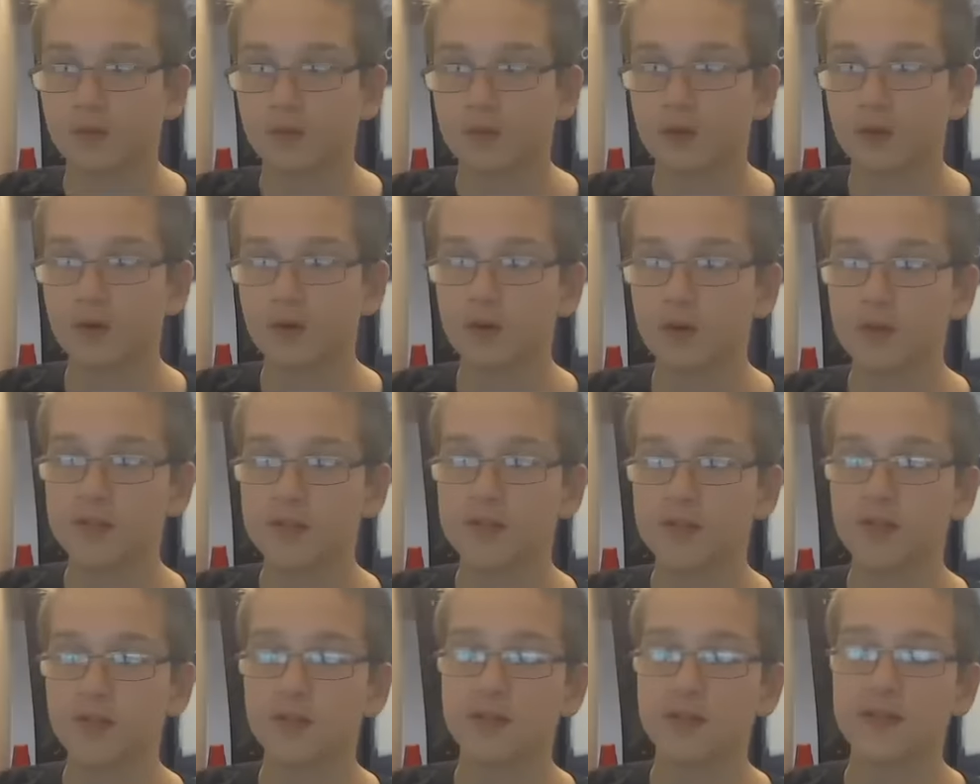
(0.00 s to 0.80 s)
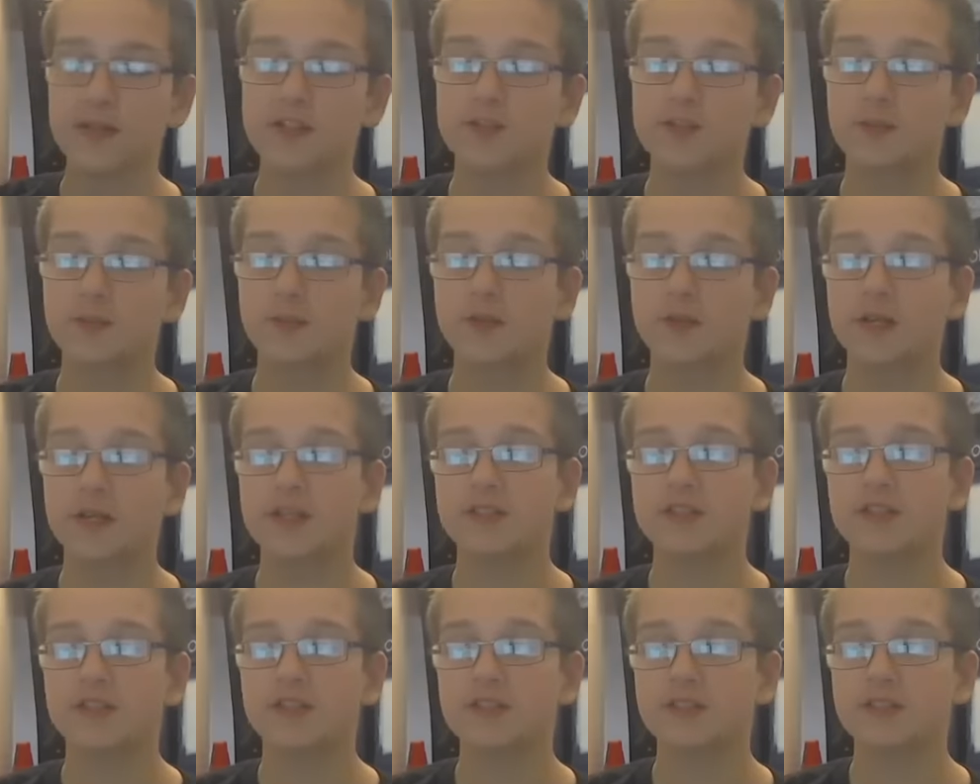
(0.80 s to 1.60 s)
Who is your
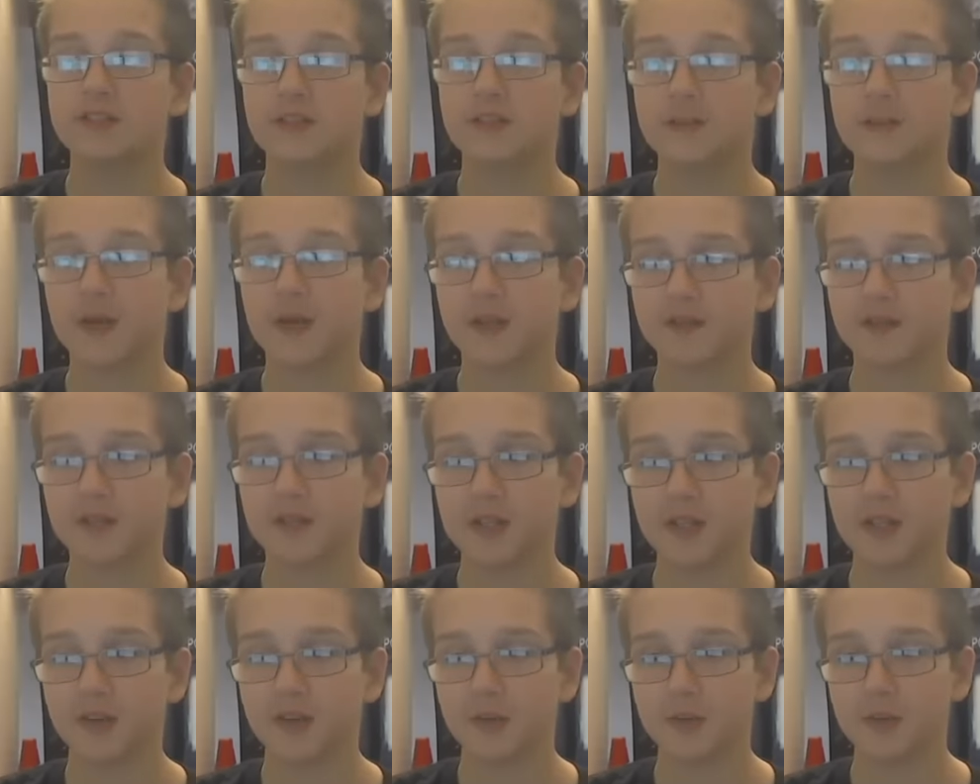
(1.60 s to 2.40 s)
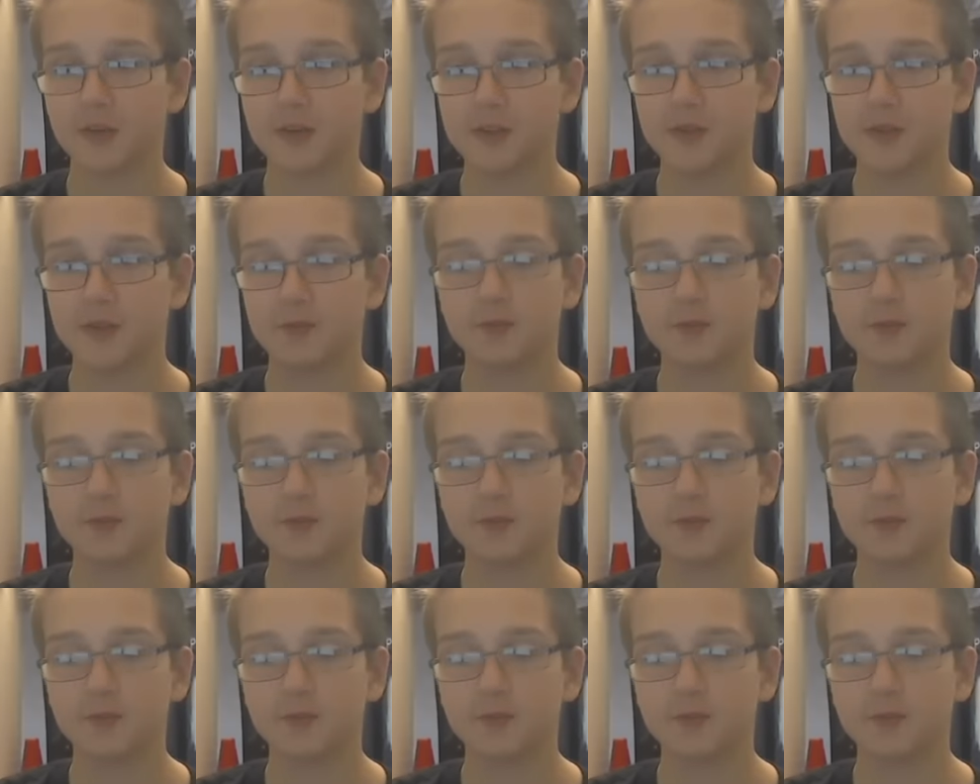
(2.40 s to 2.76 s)
inspiration to make videos?